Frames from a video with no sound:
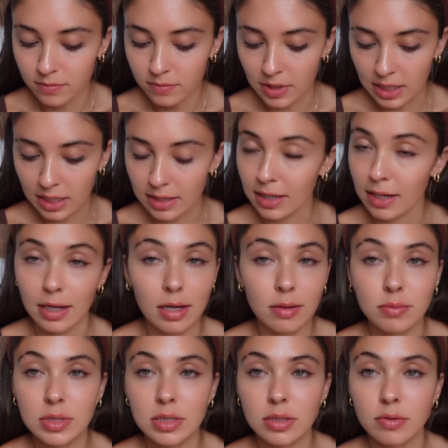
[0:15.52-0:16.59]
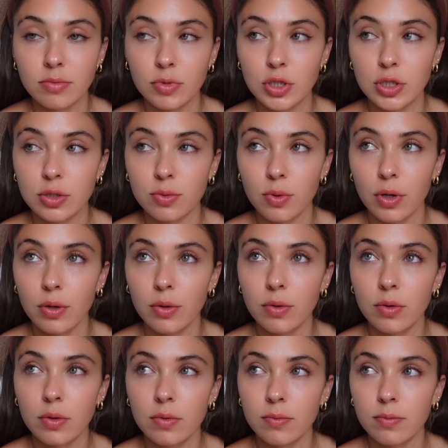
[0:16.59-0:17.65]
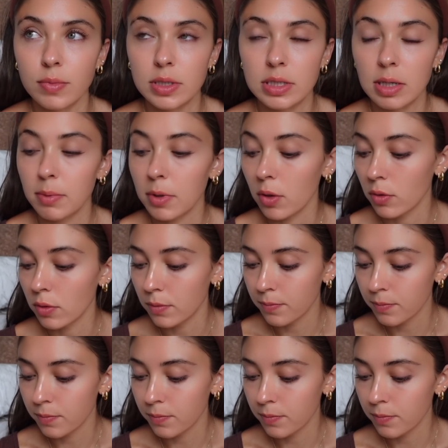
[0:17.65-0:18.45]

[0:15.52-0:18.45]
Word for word: I got the hiccups which is rude but typical